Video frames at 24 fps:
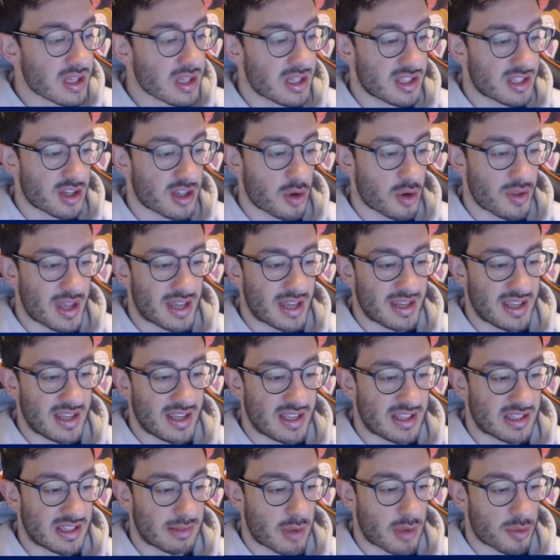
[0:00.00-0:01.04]
So that
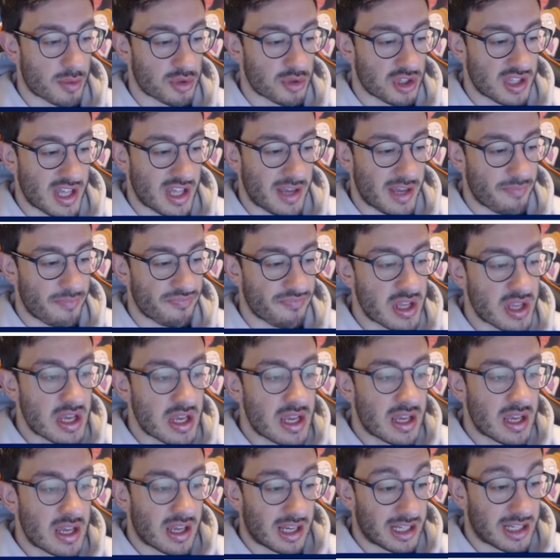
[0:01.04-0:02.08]
is some options there.
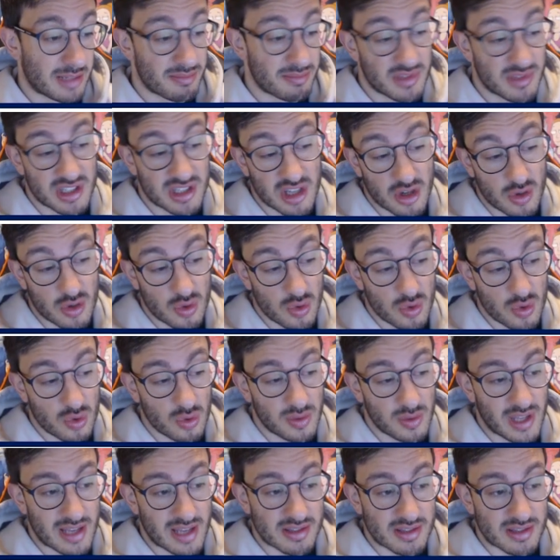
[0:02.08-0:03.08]
So